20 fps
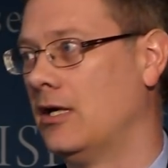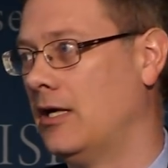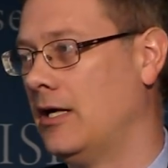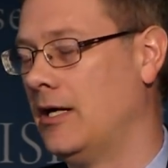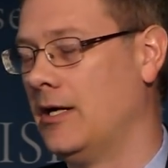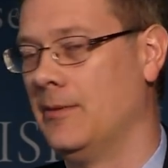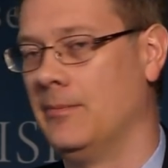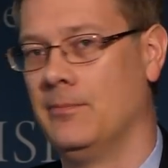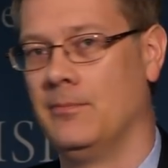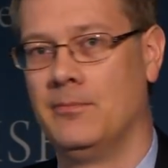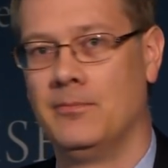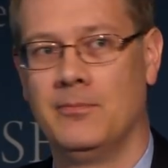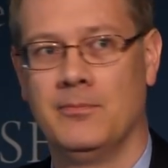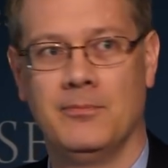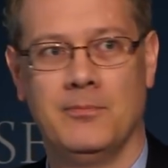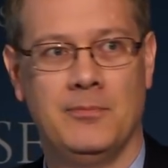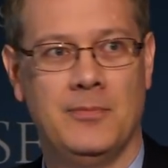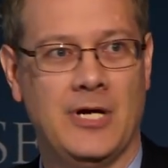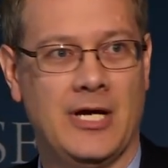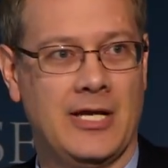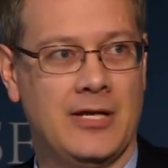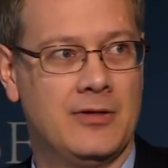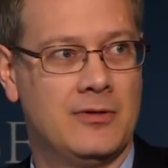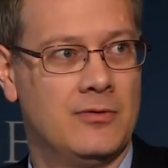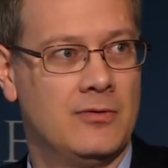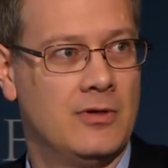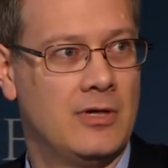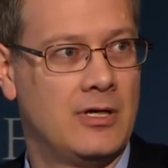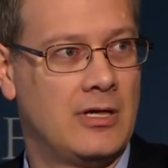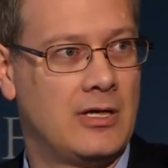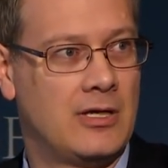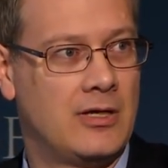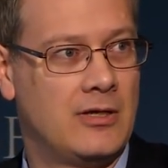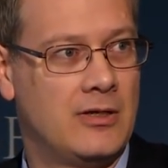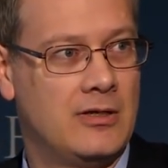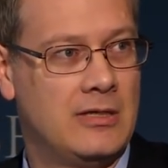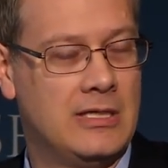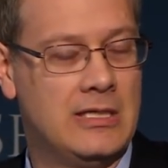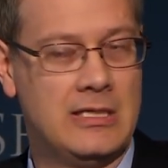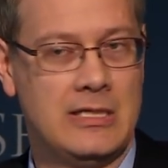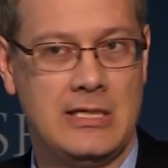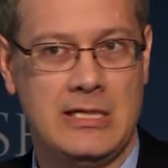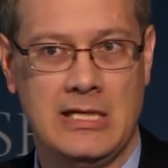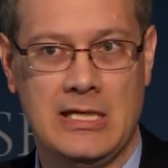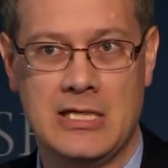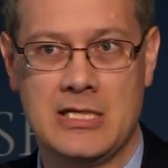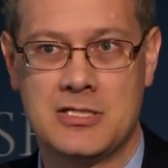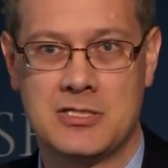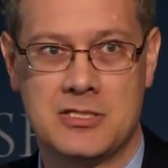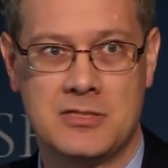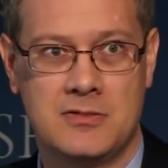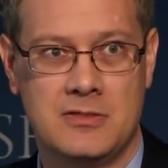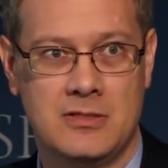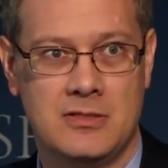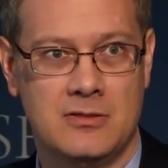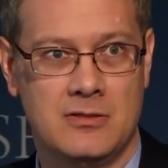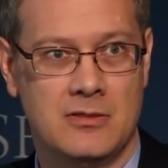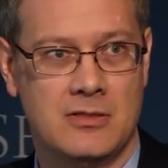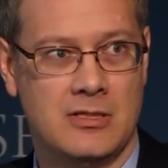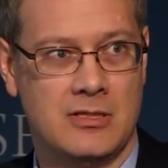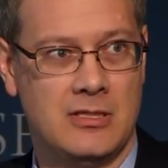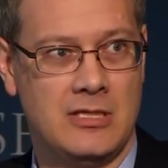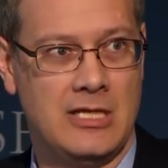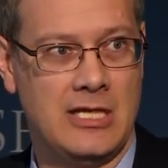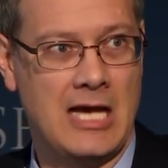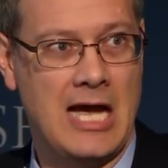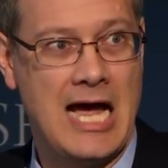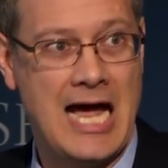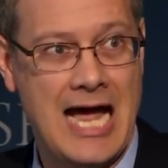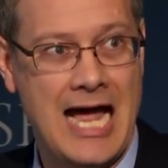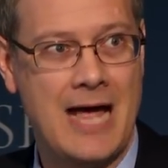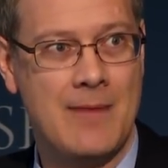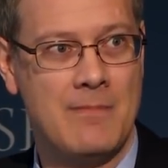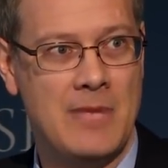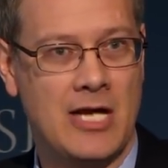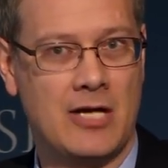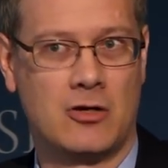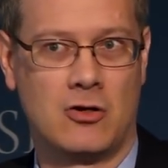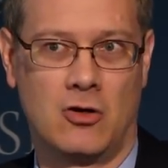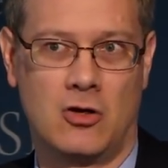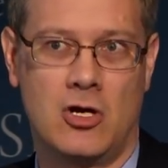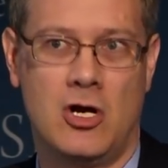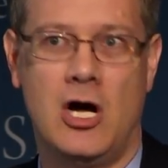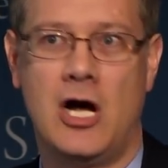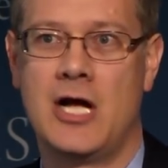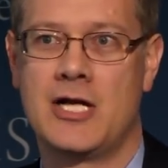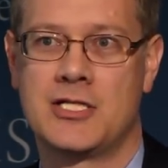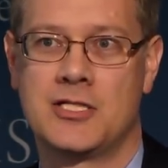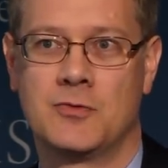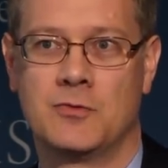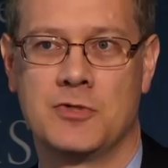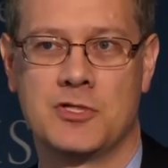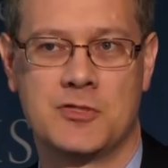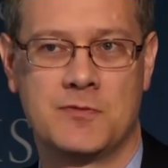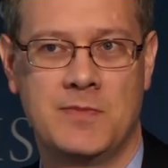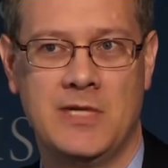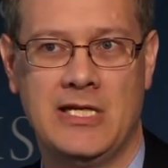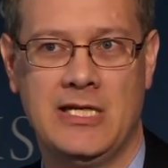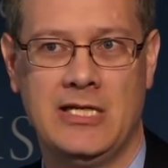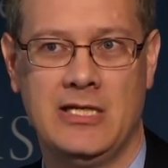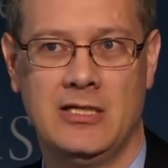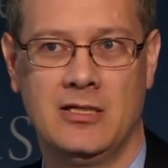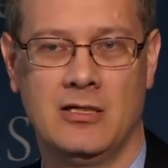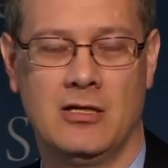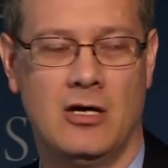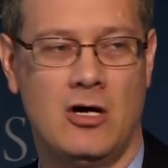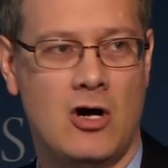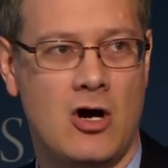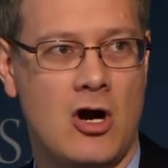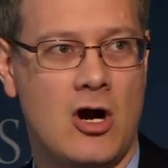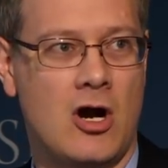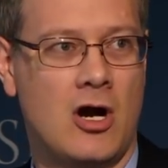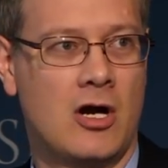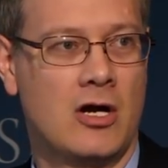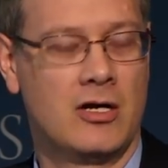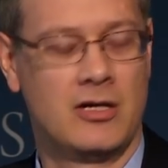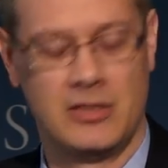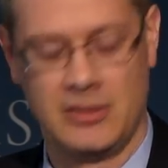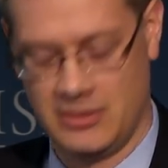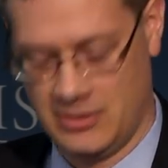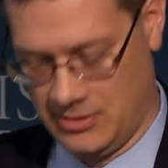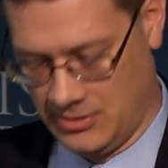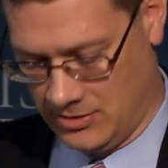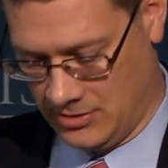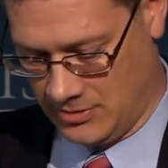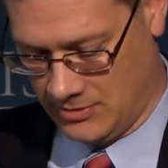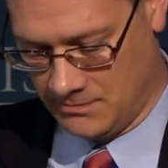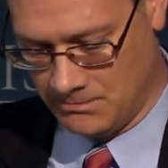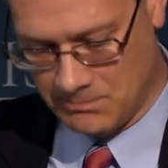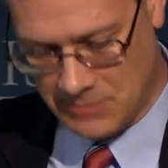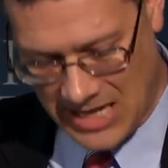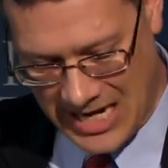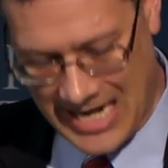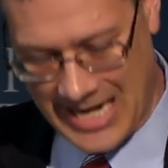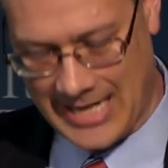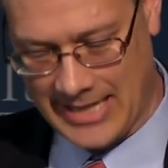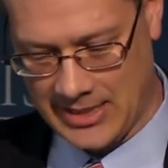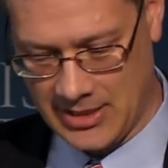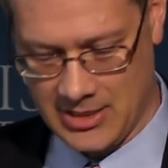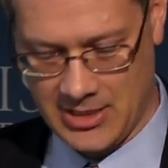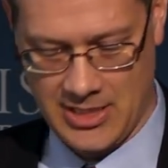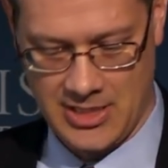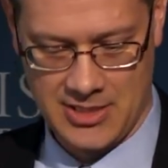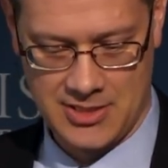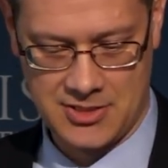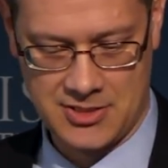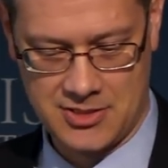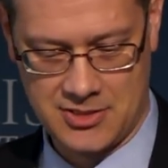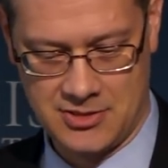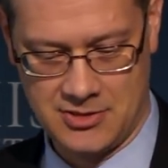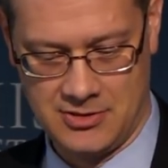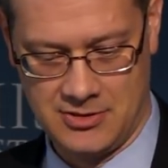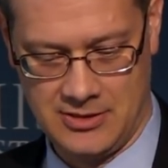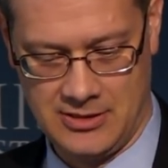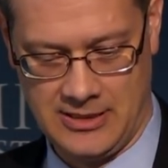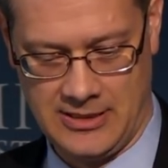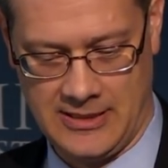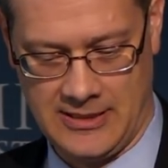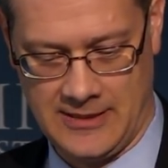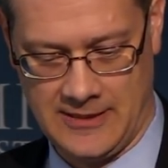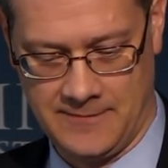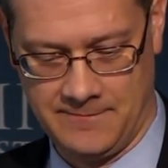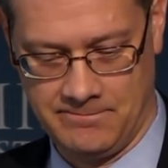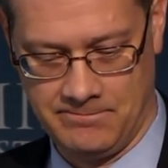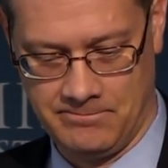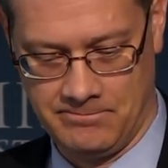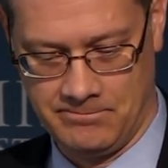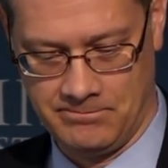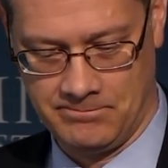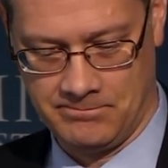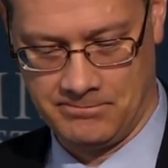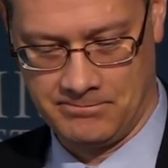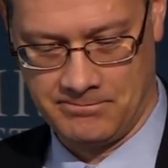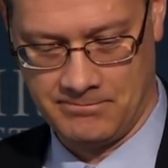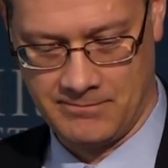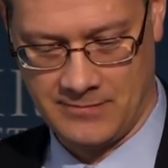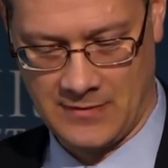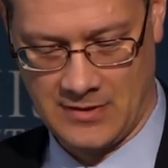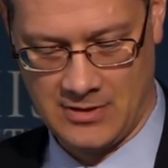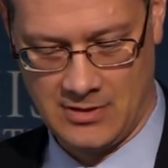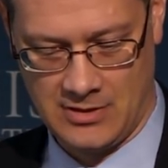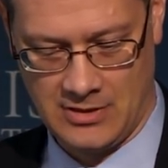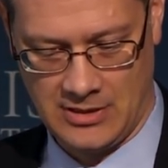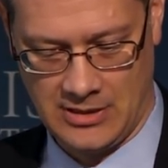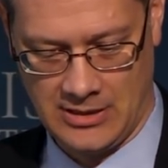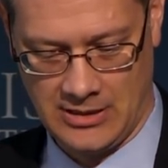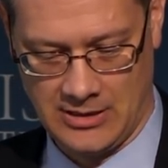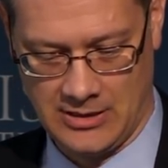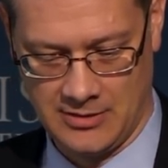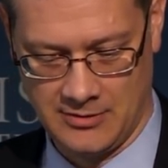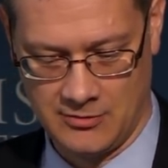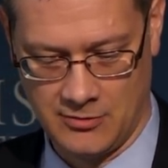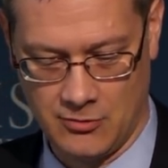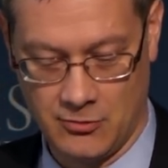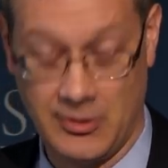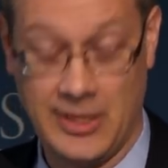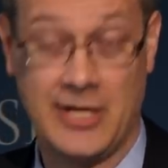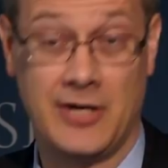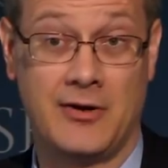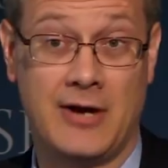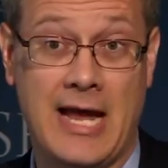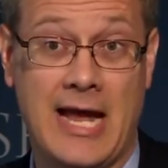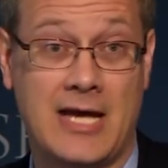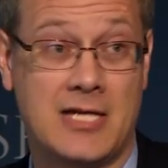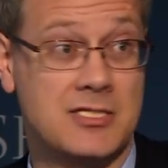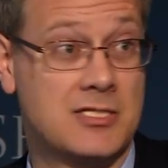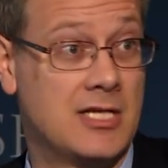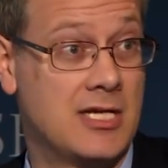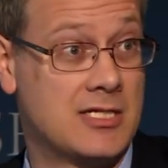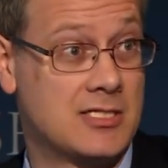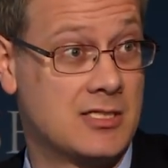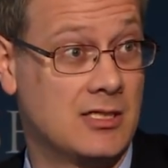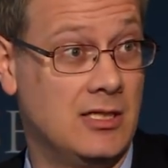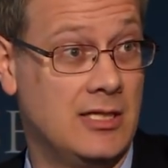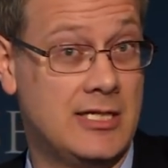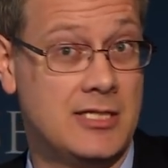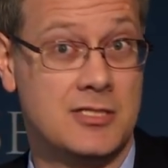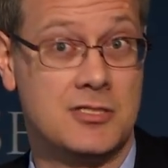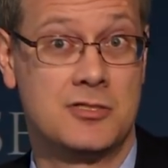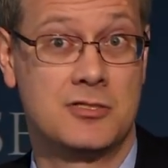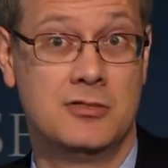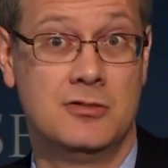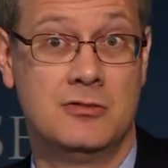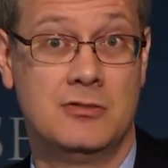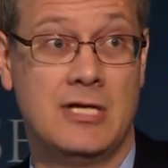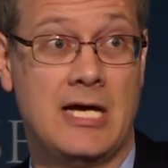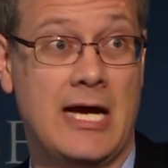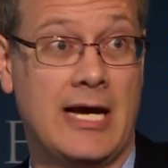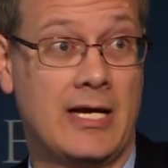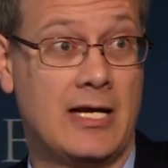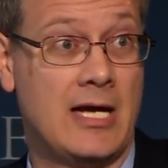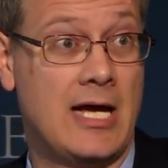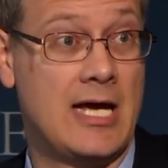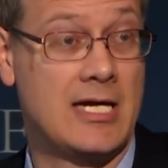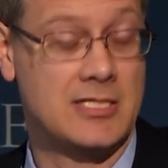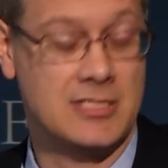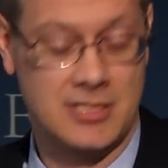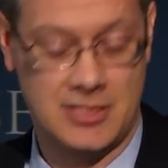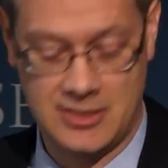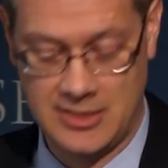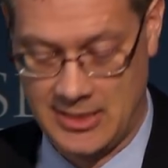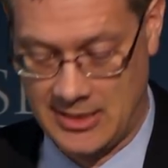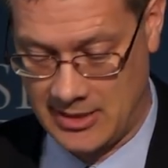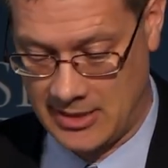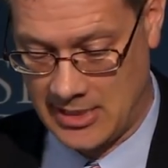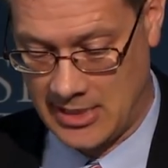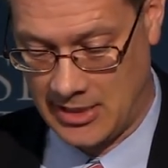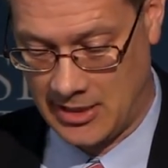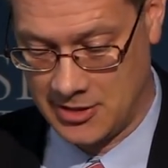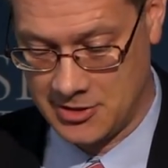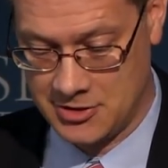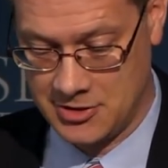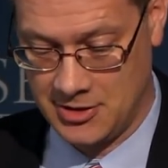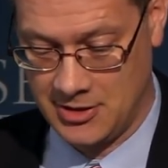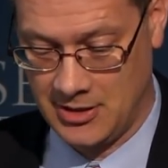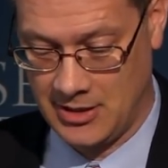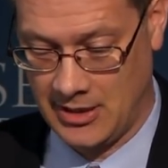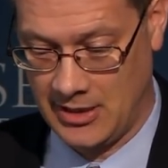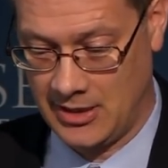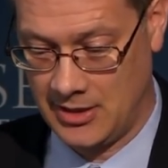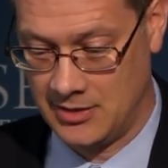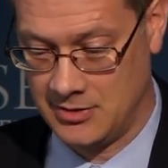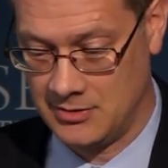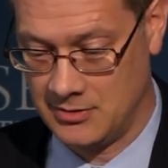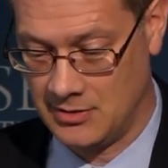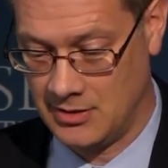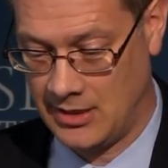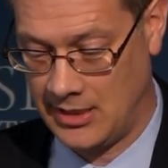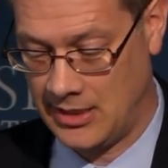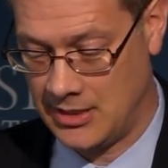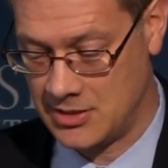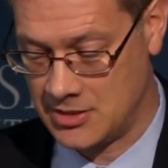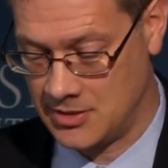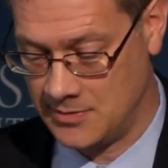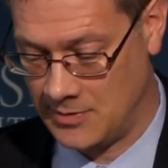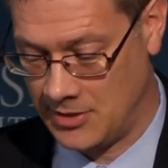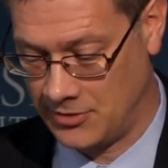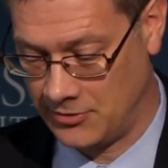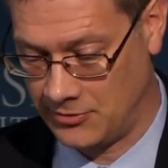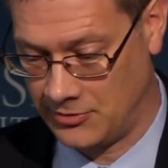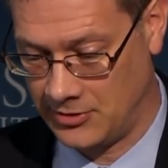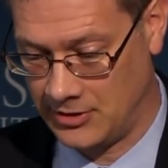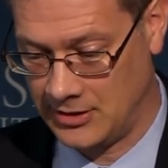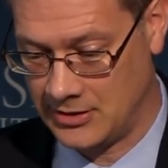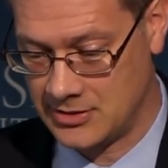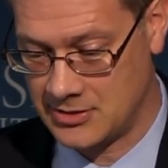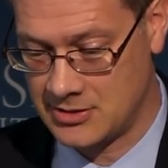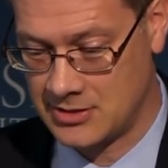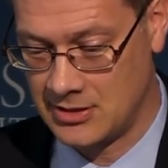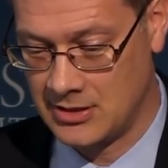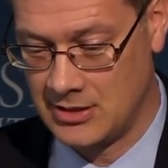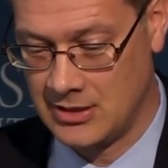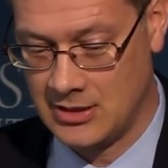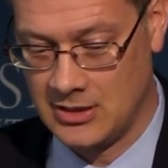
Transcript: um, but uh, it, it is the, the, high medical costs that we're spending are buying us um, uh, greater access, at least, to diagnostic technology and, and some other things.